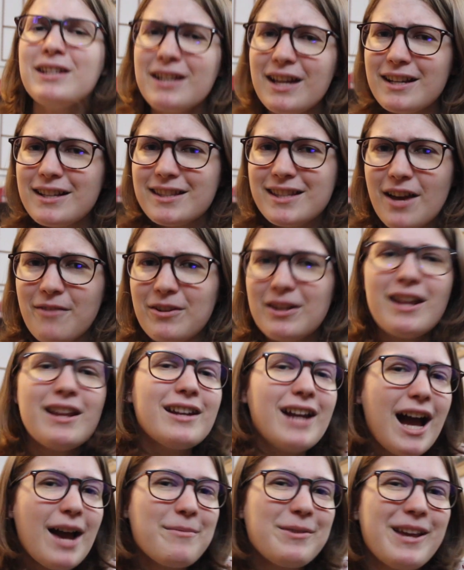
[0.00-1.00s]
to get a seven
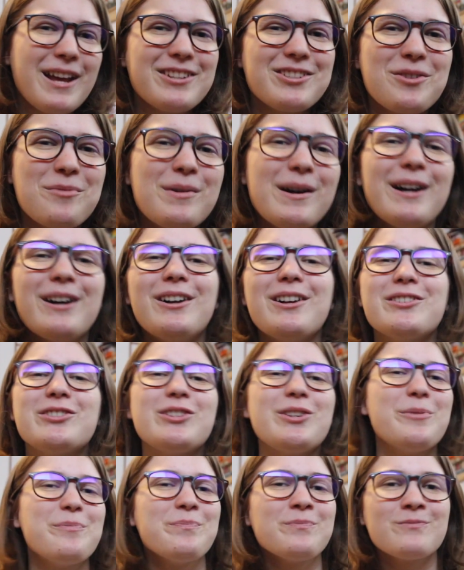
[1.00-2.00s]
in IB HL
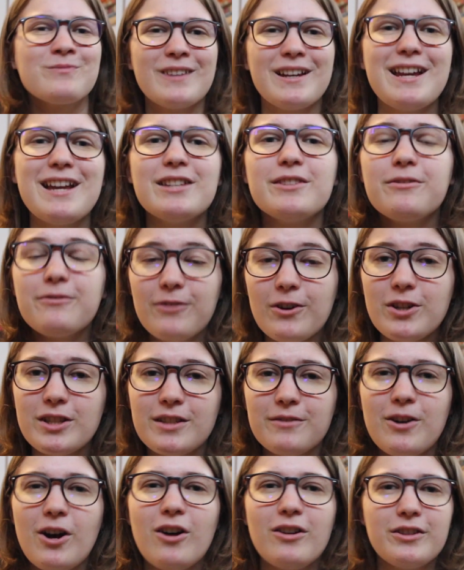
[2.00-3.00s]
biology is
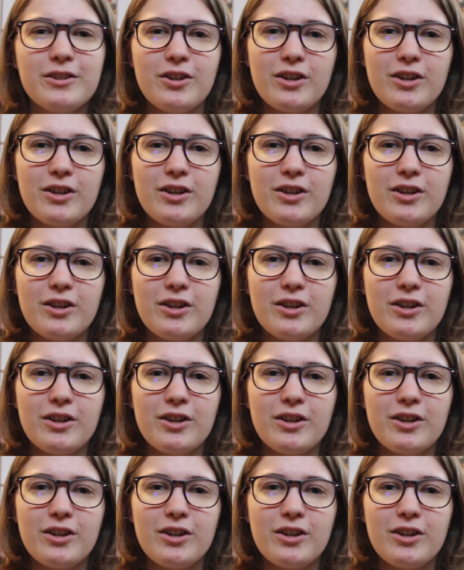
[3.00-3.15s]
first of all,